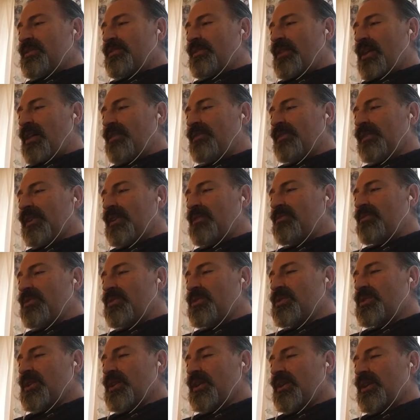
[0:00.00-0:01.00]
of heavenly
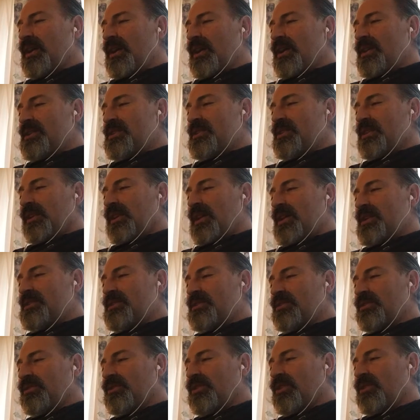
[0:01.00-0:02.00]
music,
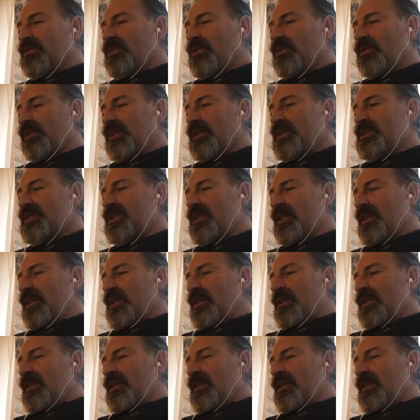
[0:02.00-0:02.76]
celestial corollas,